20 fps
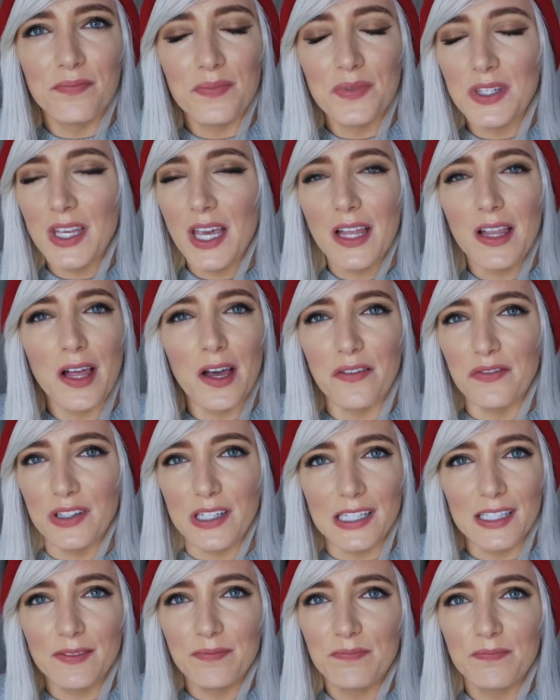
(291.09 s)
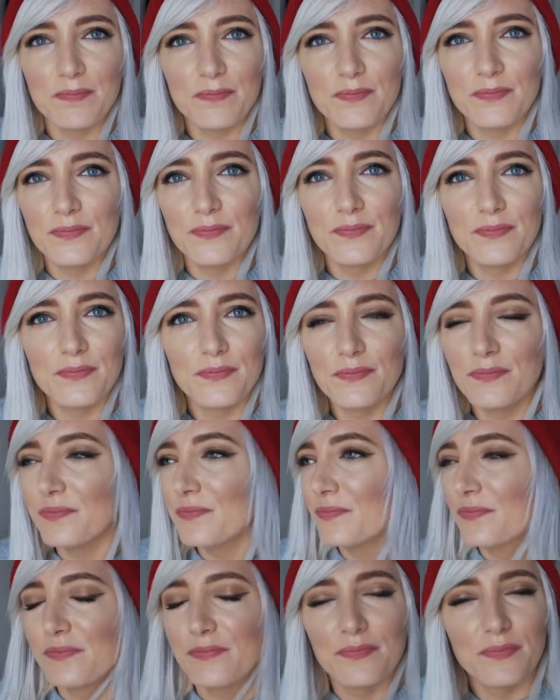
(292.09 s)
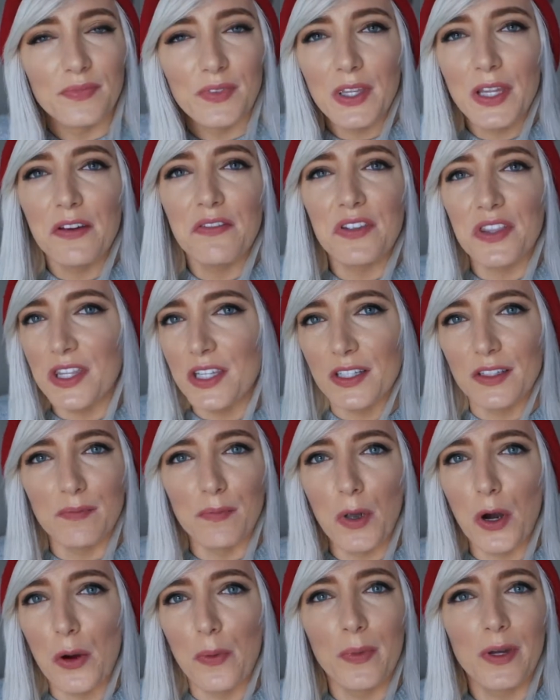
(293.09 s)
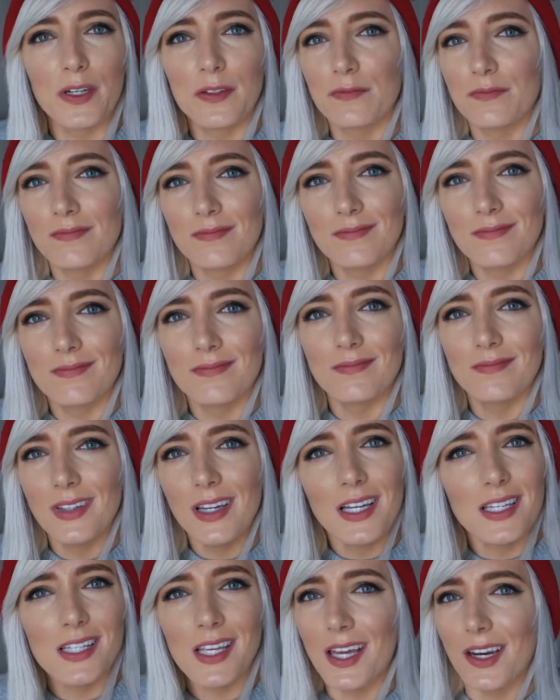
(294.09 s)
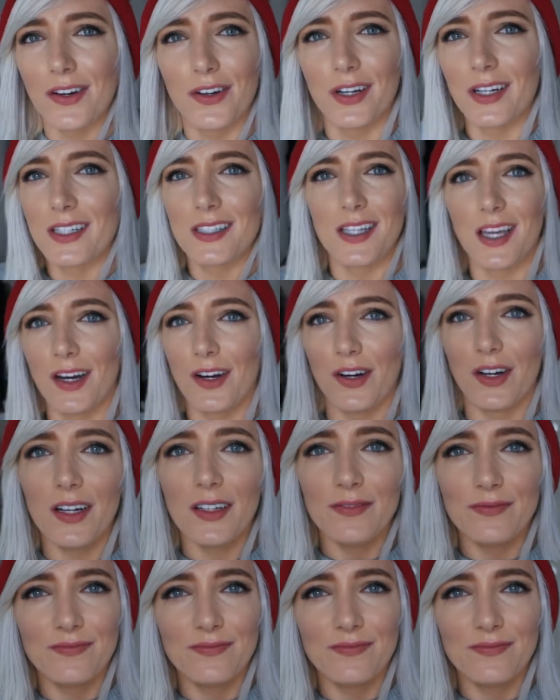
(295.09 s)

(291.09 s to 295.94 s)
C'est la vie. Live in the moment, etc., etc.